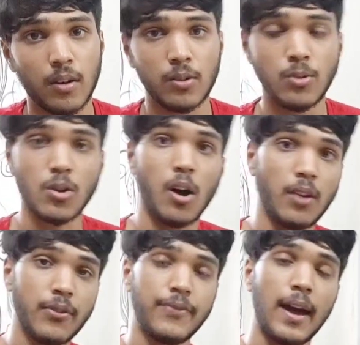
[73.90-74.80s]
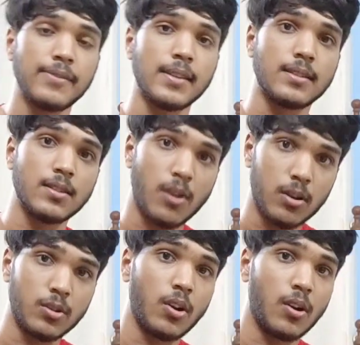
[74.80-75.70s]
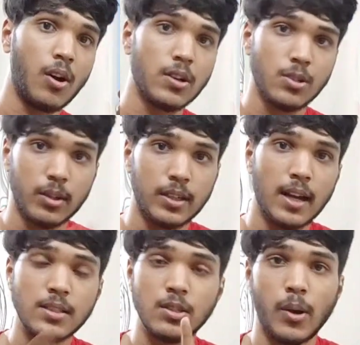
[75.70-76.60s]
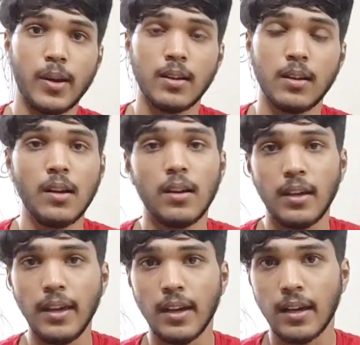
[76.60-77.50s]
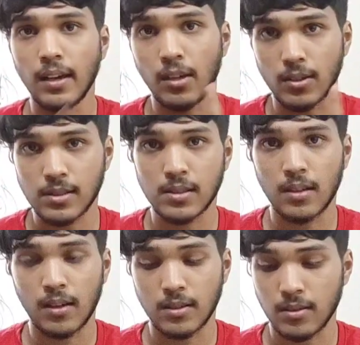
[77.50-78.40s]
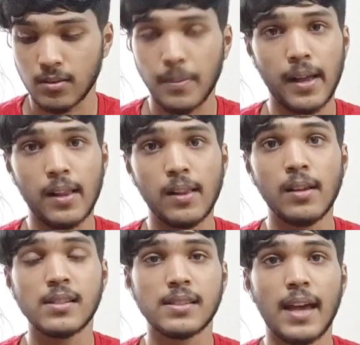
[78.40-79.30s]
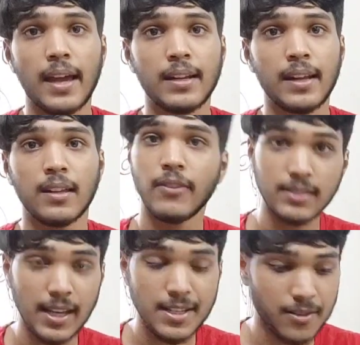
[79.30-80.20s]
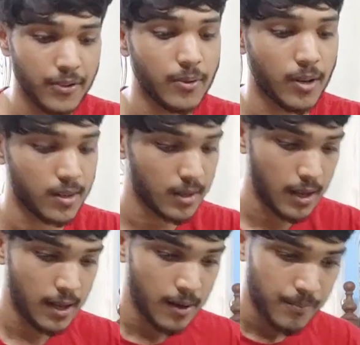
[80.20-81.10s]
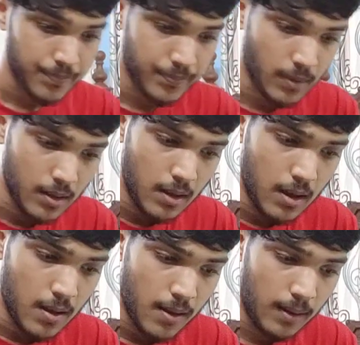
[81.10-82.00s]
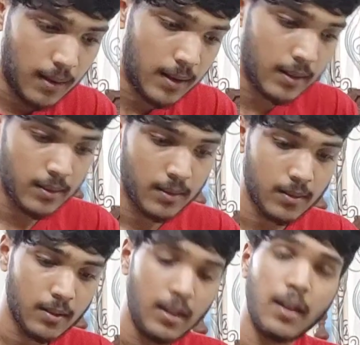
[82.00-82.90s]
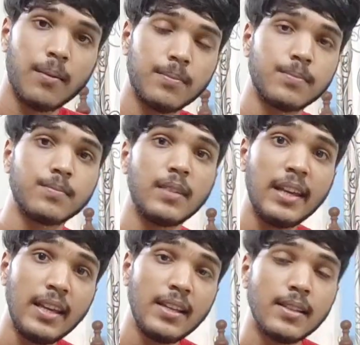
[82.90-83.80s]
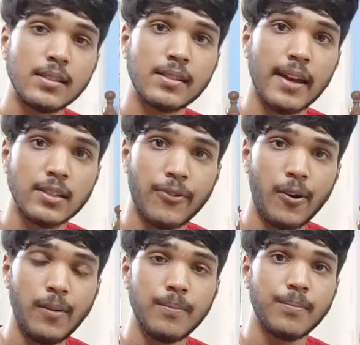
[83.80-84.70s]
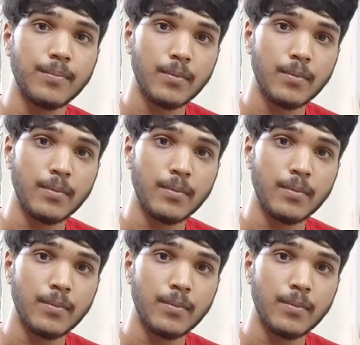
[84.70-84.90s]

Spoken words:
use all of your 5 senses onto your horse. Your touch, your hearing, your smell, sight, and even taste if you want. And yeah, E stands for